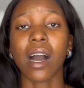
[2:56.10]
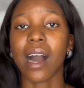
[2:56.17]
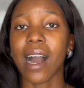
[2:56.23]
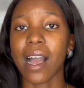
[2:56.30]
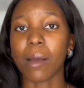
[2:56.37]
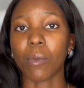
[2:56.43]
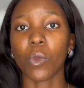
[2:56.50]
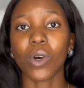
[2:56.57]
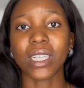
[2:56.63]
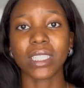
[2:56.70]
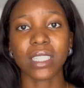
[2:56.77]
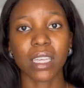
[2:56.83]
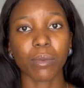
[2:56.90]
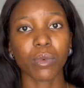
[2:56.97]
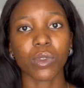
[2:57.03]
and 1
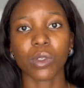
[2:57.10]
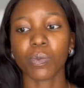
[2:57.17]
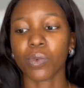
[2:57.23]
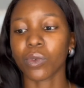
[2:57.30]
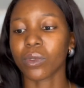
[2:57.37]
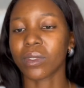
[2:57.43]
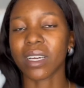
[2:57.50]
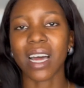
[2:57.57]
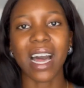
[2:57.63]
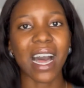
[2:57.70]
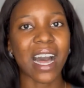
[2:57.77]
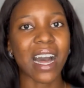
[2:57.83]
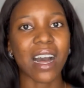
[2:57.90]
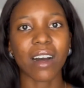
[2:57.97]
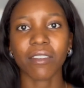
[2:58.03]
tablespoon,
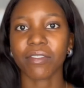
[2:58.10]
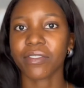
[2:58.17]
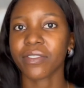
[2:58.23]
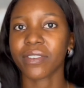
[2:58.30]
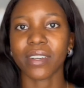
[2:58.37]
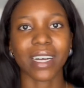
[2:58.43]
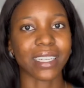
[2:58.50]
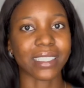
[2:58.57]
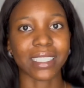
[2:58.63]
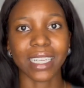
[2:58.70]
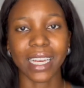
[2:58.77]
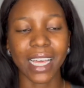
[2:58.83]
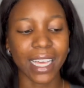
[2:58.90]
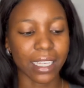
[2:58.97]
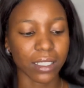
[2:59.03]
half, and the
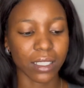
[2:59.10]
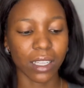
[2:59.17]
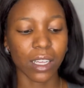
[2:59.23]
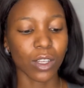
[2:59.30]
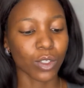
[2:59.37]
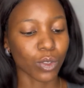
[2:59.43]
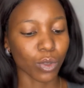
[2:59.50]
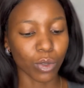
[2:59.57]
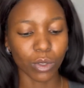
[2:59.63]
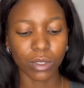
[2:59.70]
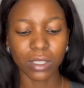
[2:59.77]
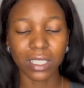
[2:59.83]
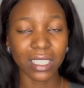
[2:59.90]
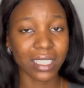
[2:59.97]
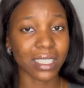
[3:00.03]
likes. So
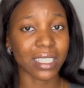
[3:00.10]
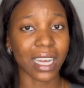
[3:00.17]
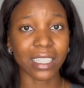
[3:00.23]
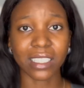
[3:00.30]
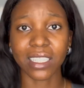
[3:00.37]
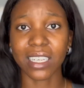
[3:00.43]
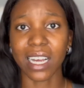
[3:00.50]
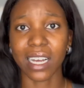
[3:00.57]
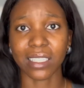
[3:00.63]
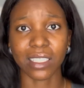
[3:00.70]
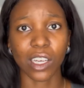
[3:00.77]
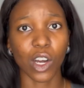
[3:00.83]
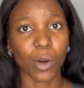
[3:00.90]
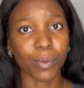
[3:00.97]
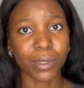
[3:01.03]
this actually has
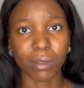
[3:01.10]
helped